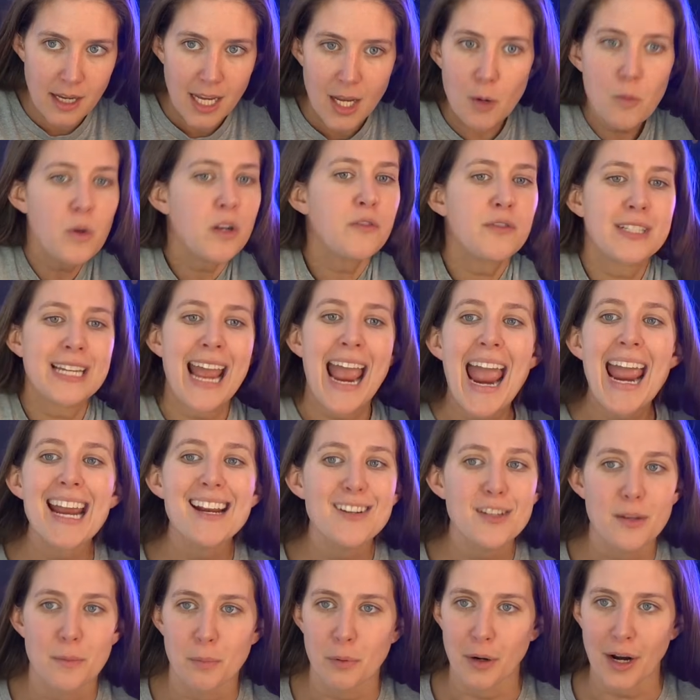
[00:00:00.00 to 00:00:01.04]
it would have
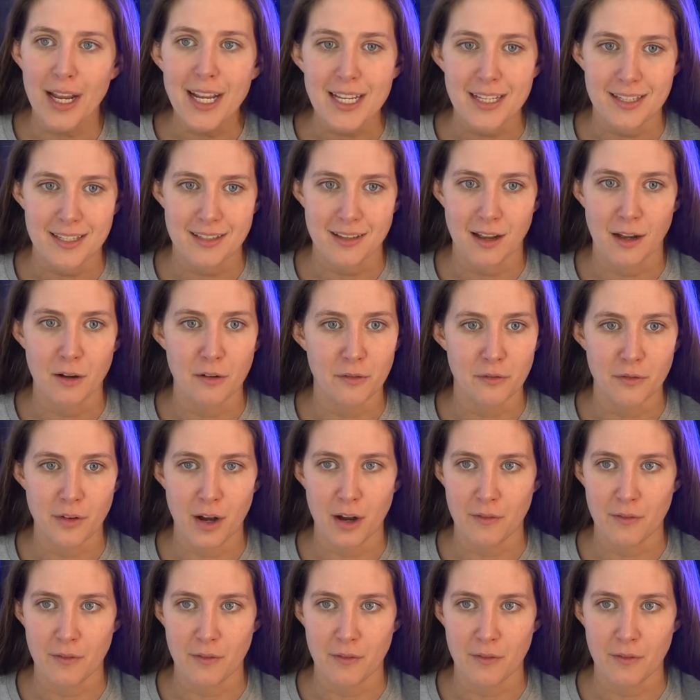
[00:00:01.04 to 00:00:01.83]
tanked the price of